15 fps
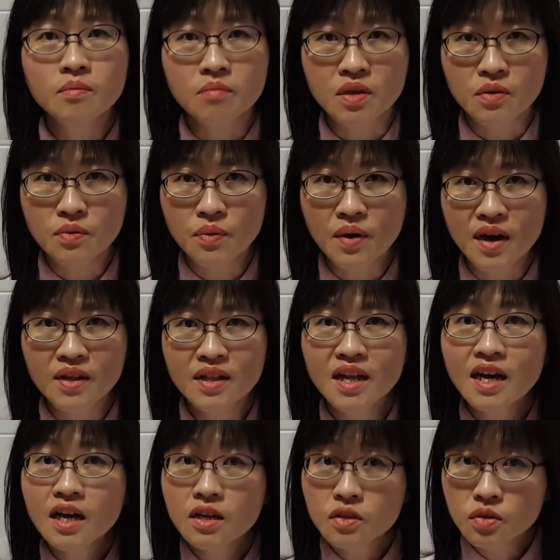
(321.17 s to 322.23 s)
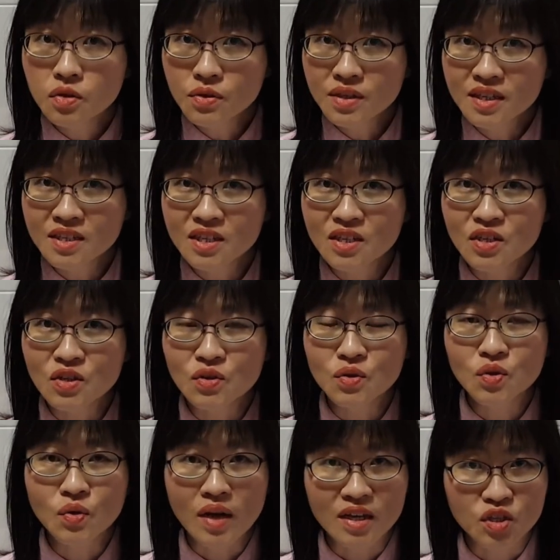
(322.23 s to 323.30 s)
Meanwhile, do
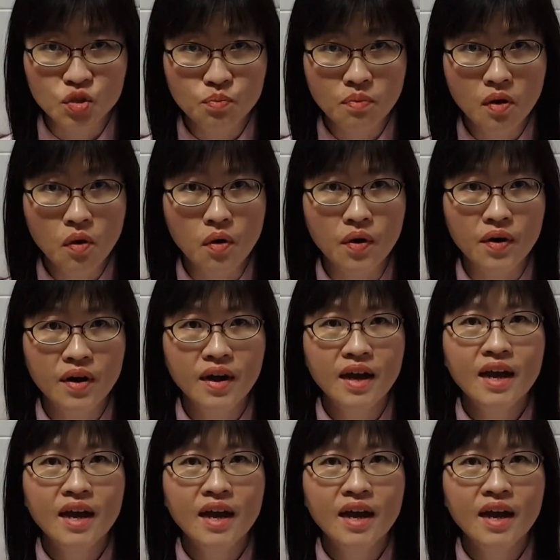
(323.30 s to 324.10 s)
continue to explore